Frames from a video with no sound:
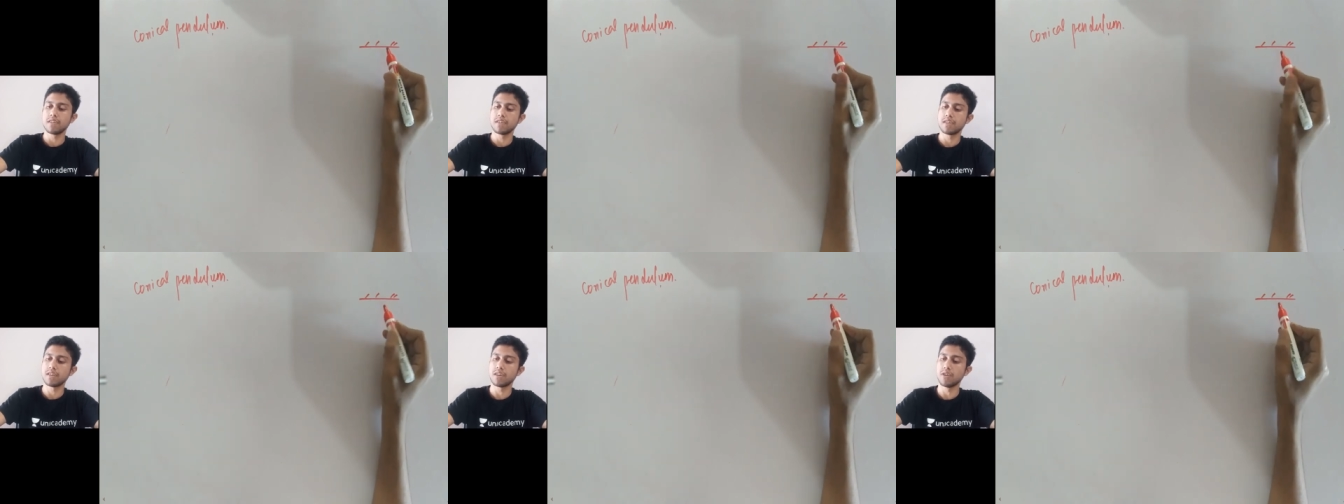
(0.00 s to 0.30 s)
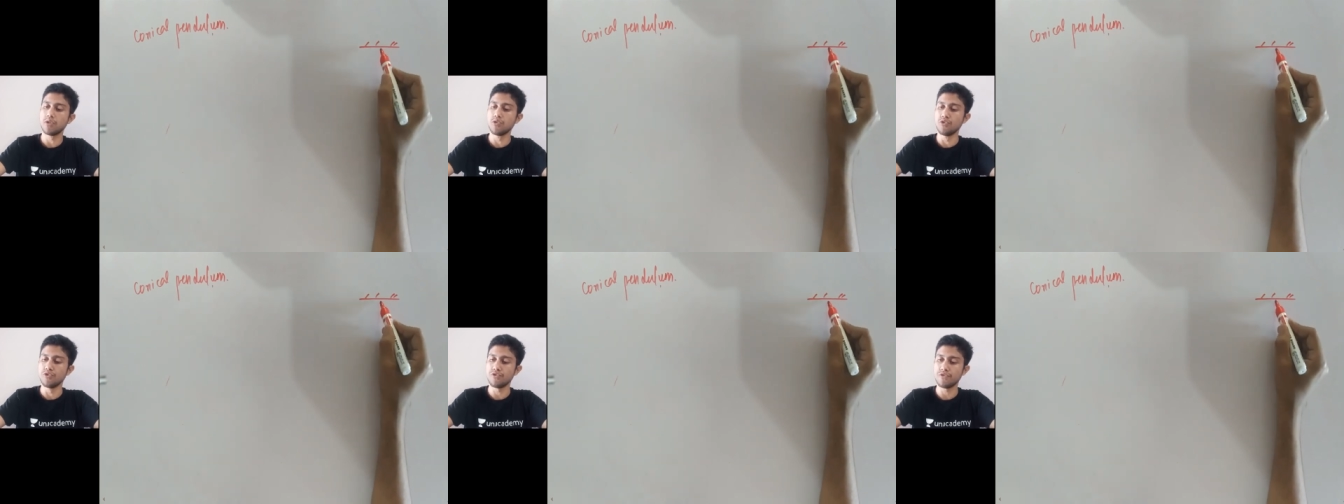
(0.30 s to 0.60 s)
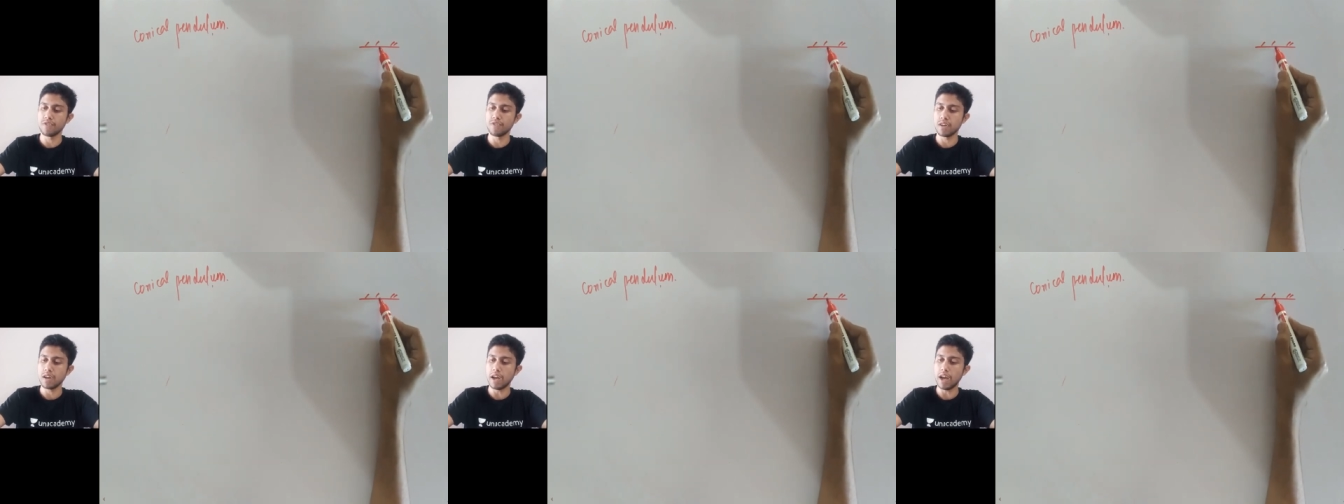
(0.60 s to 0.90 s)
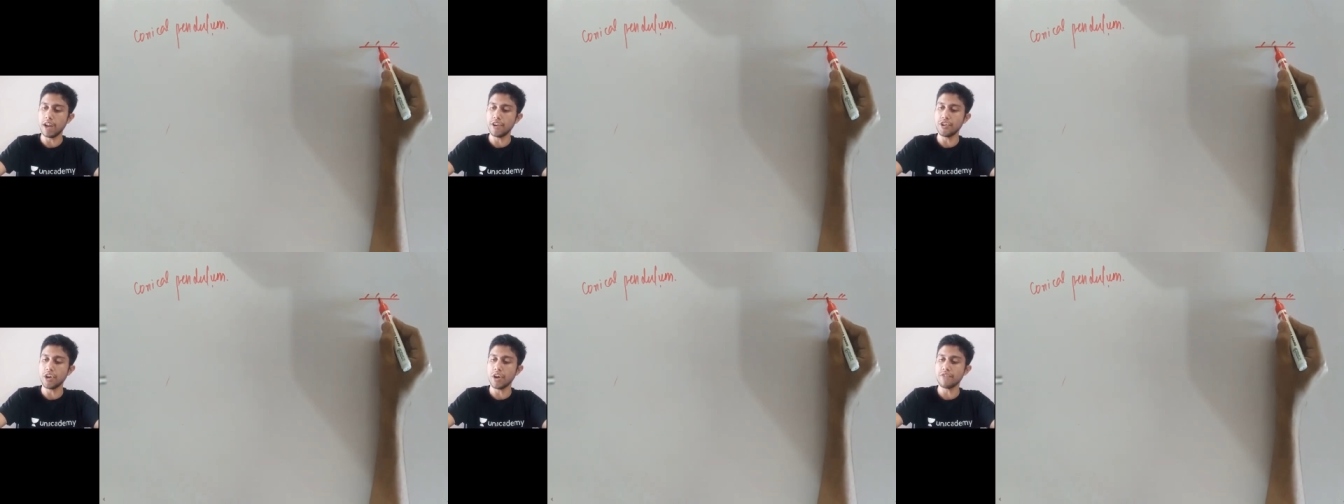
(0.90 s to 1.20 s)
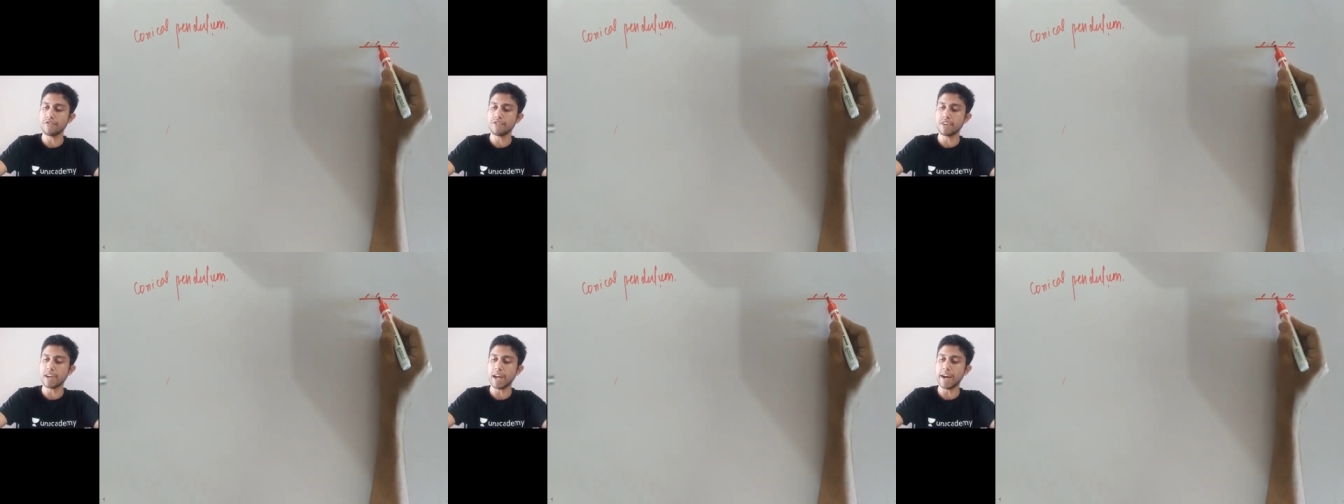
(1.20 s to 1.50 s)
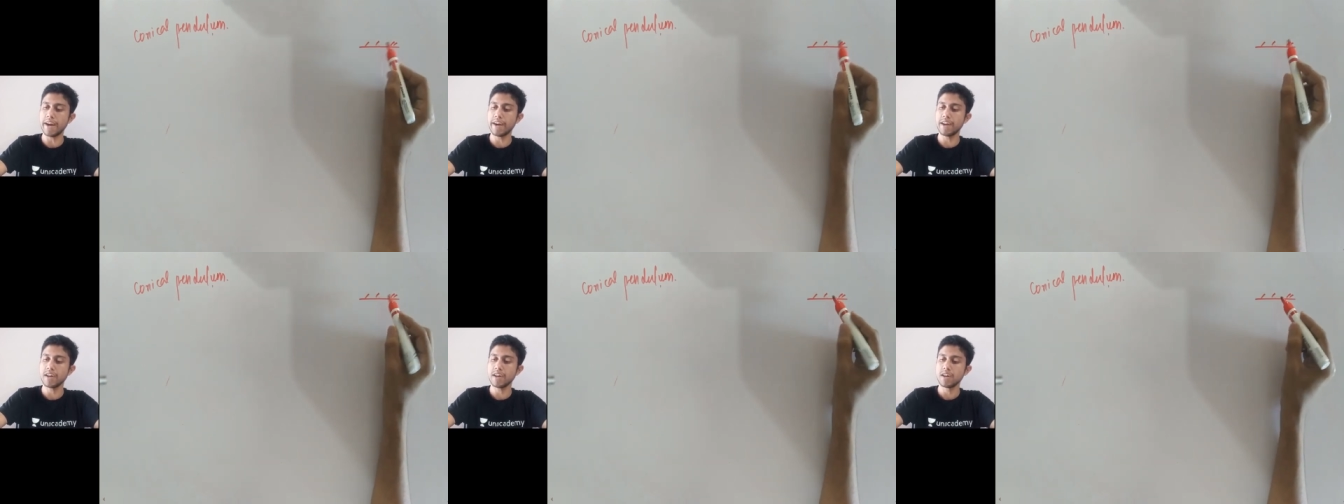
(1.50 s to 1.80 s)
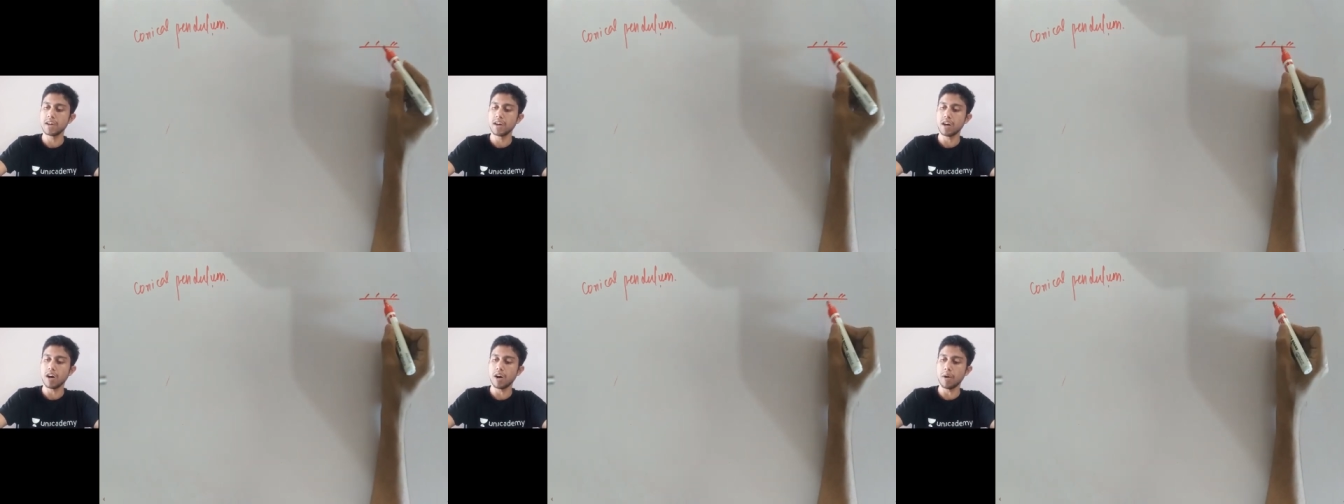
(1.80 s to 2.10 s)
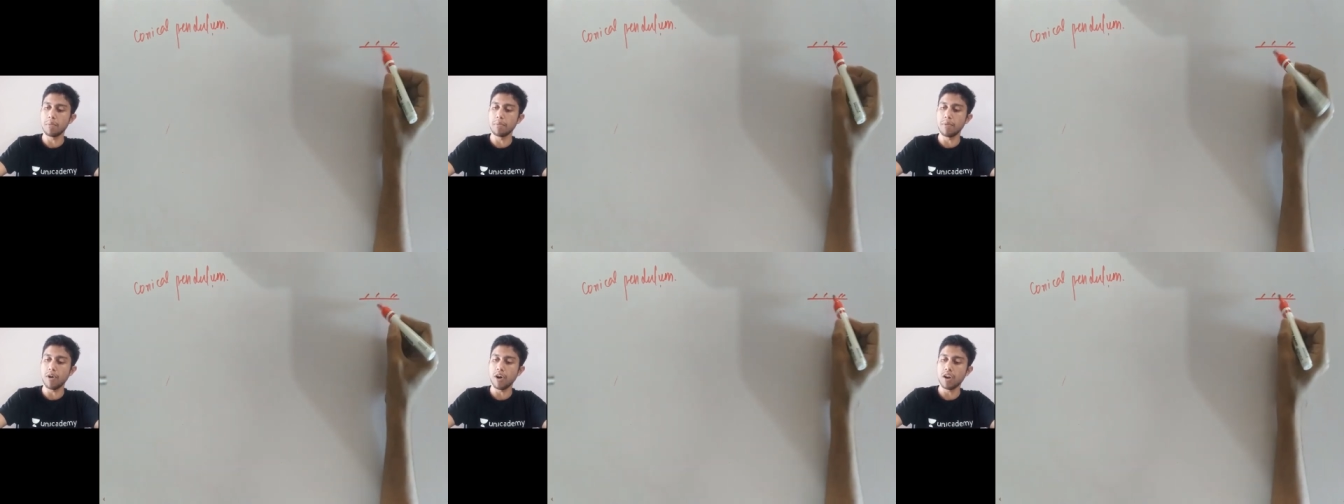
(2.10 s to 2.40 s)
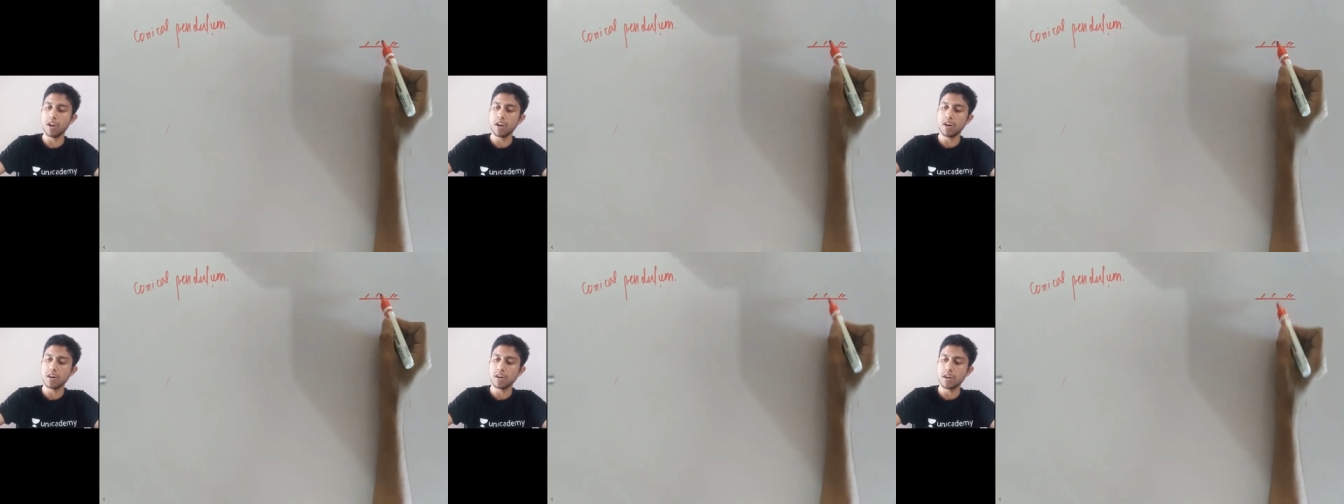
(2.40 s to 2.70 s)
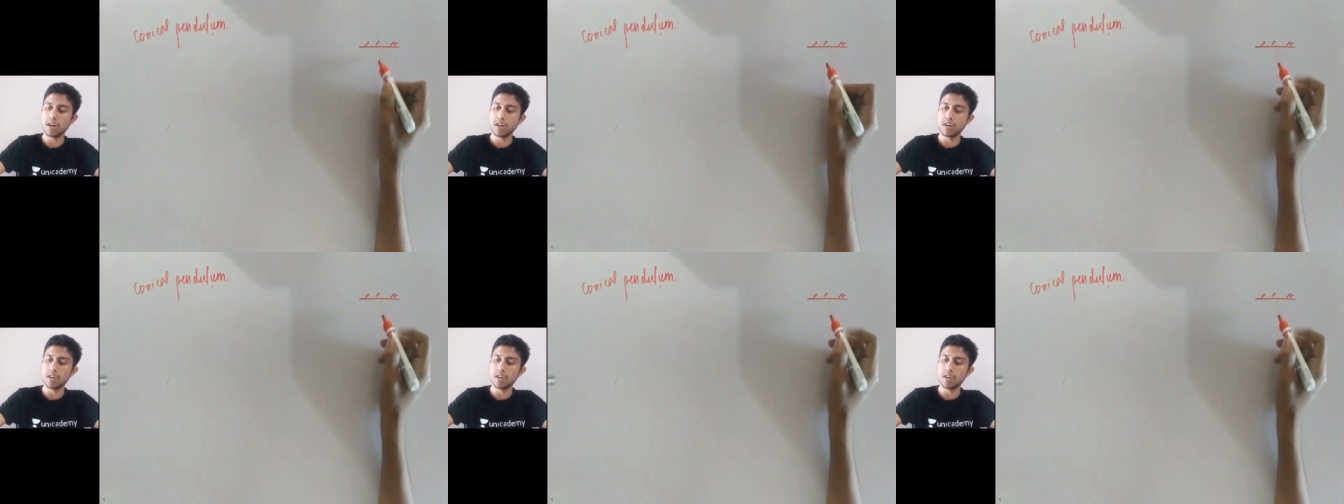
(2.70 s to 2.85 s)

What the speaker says: roof and you have tied a ball